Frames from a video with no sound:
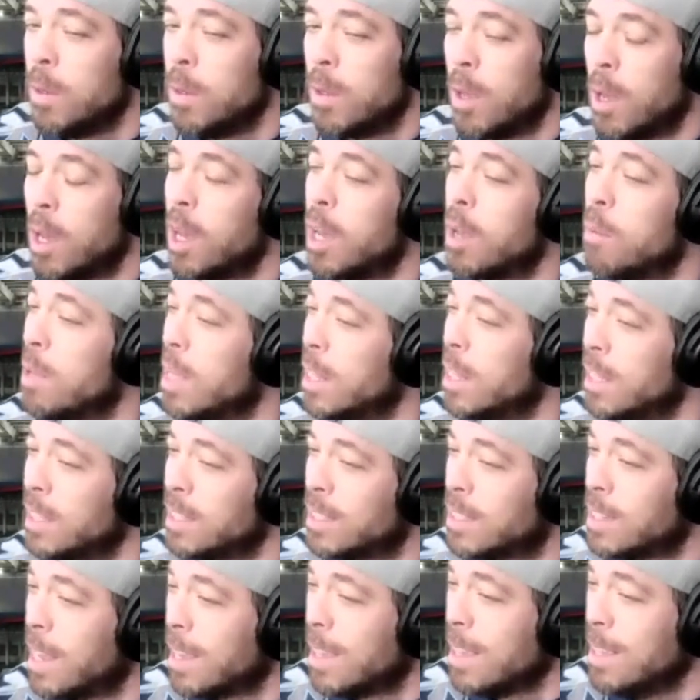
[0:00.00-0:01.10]

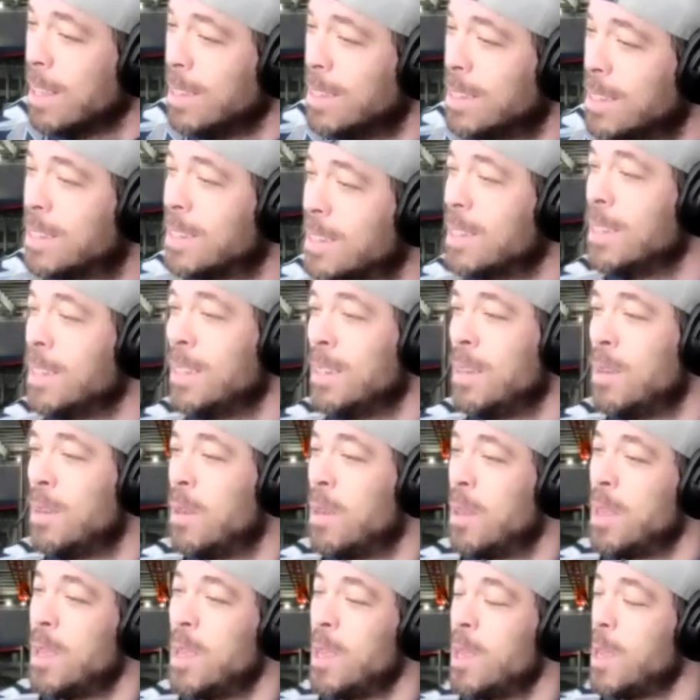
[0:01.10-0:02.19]
milliseconds,
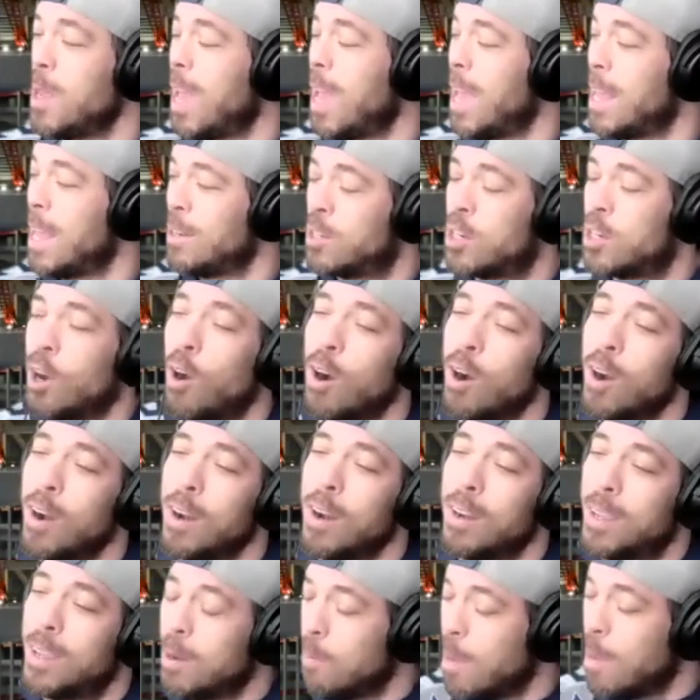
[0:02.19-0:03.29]
and Tart
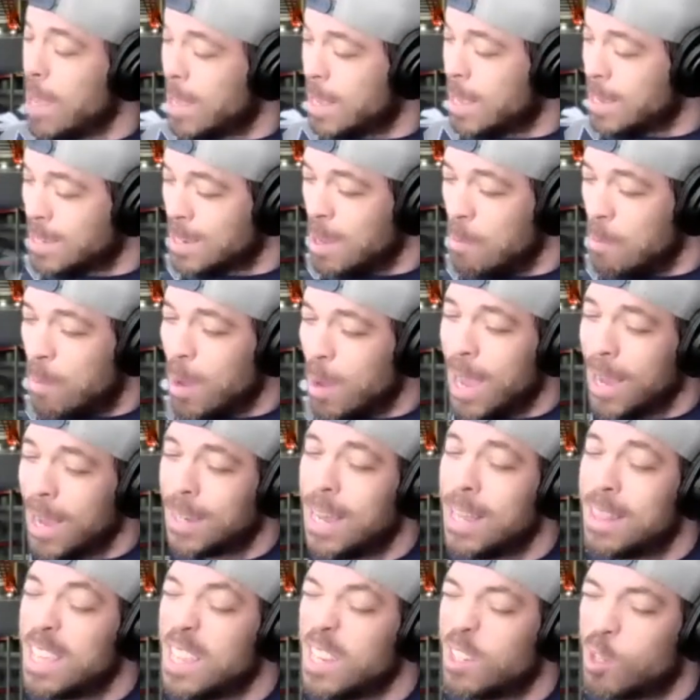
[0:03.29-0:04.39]
can make his impact, I
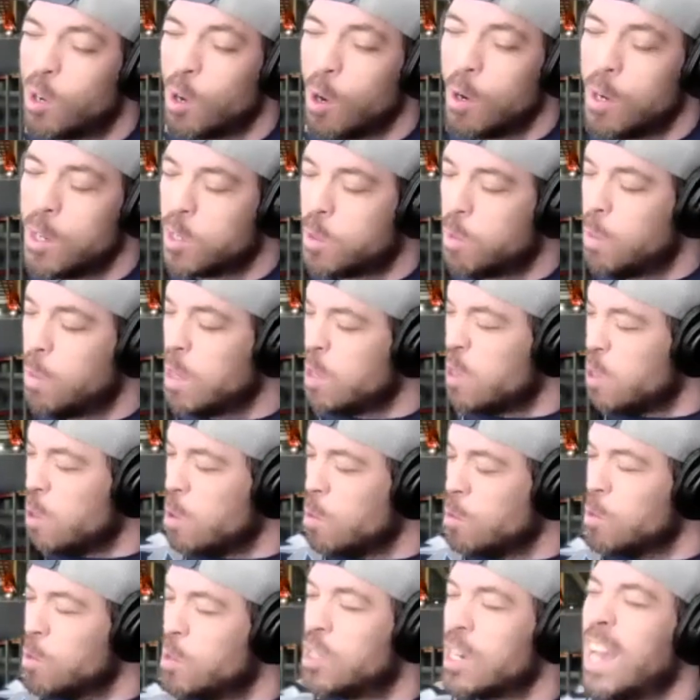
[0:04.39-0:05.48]
think Tart has been
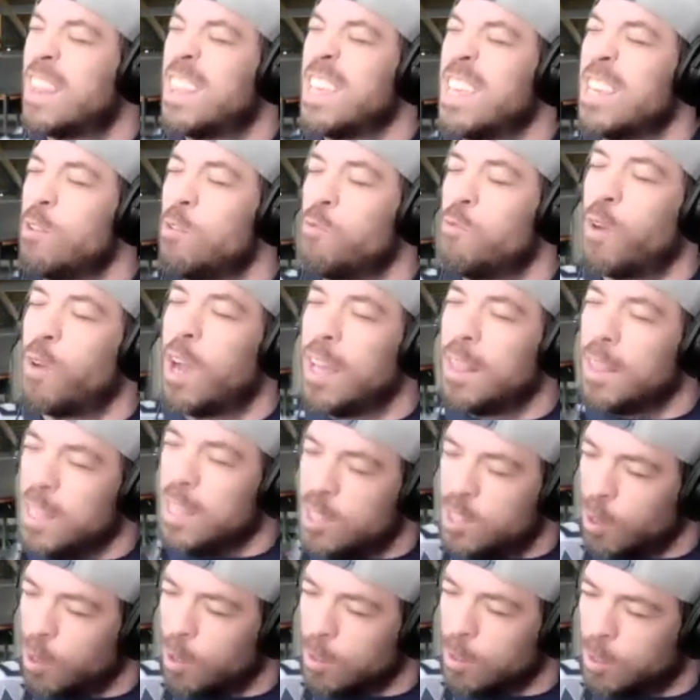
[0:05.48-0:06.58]
huge. I think you finally
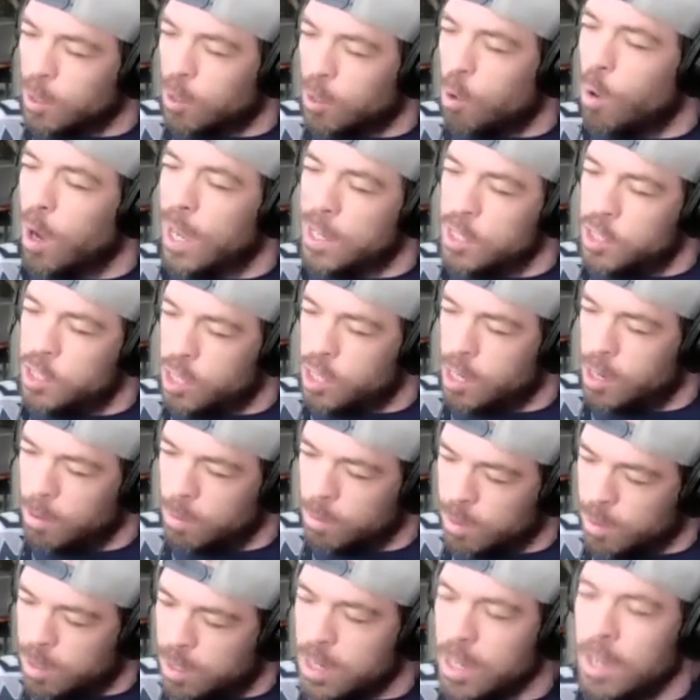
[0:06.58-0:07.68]
saw Daquan
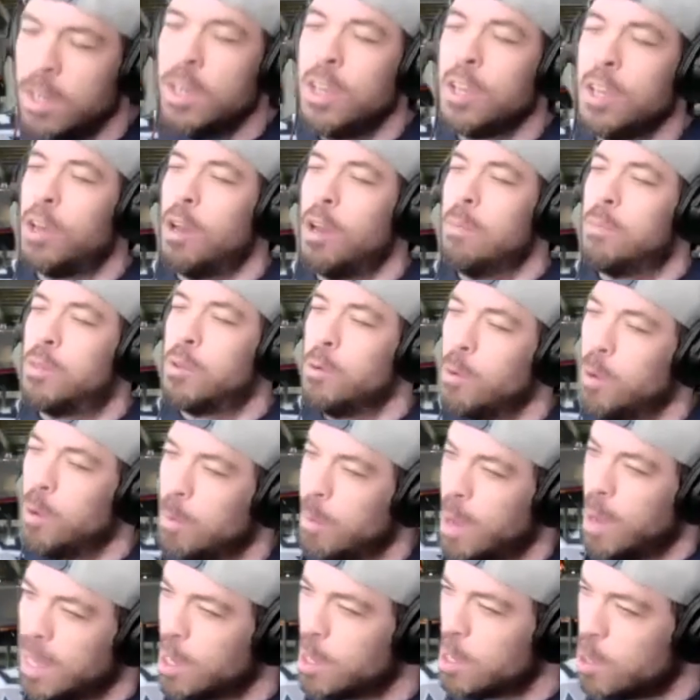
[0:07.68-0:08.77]
Jones come through and
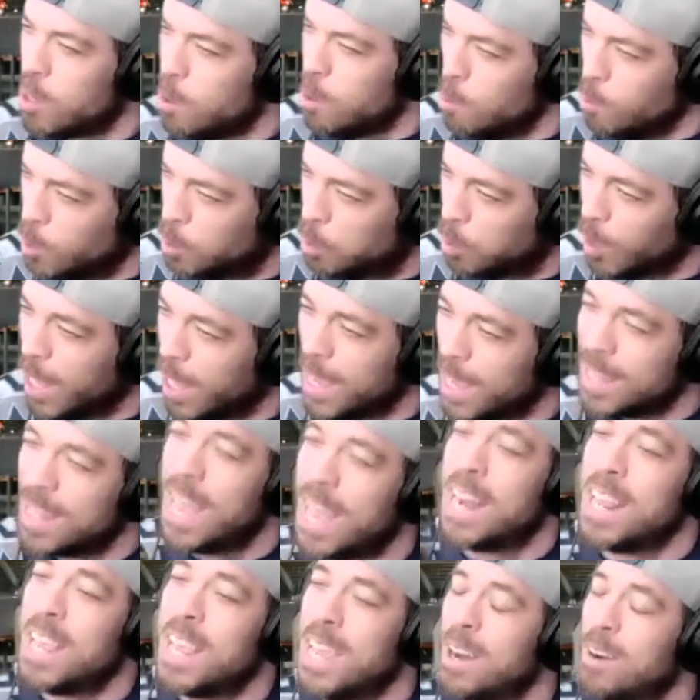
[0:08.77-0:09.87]
make a huge play
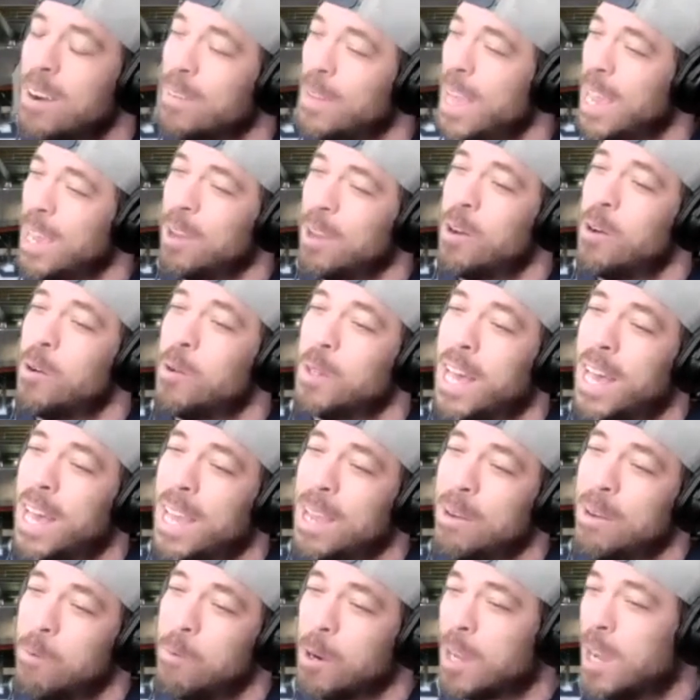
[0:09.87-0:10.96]
that hit on that goal
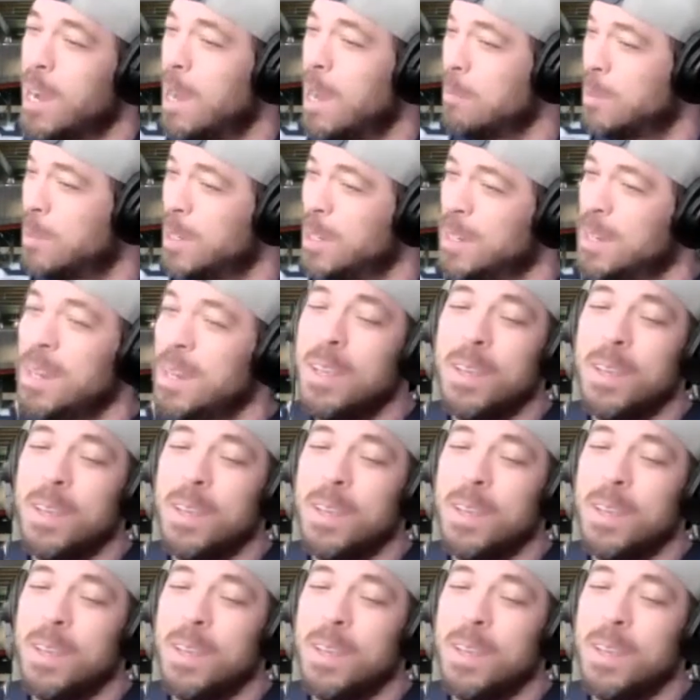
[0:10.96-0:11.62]
line where Compton